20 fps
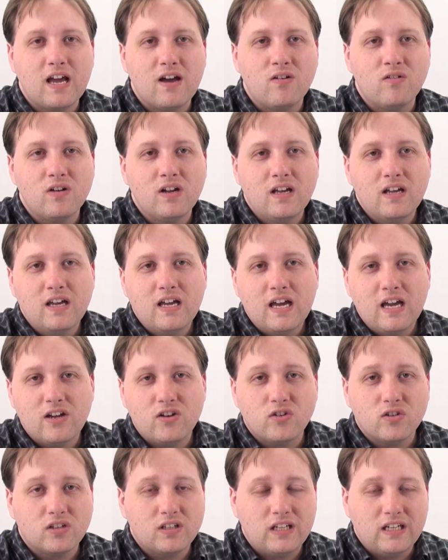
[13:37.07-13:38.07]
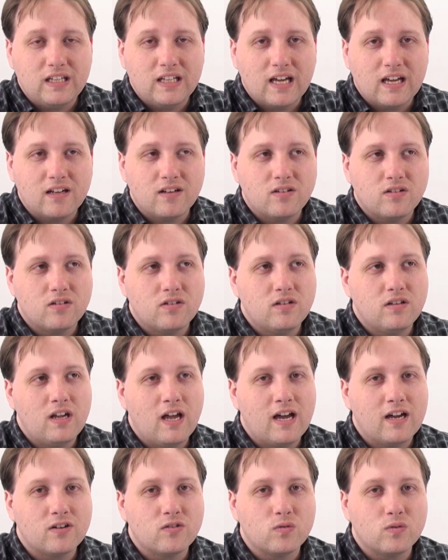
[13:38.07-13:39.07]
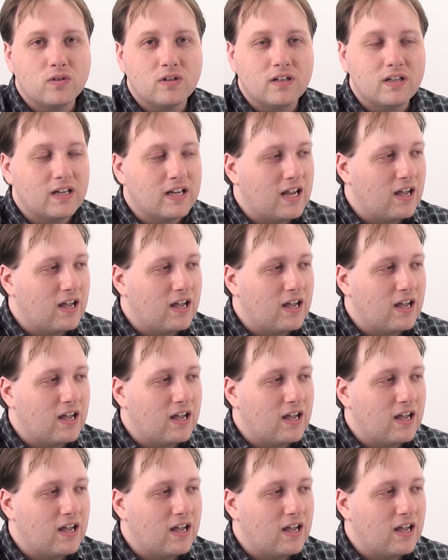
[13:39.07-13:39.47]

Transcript: account and you'll see that actual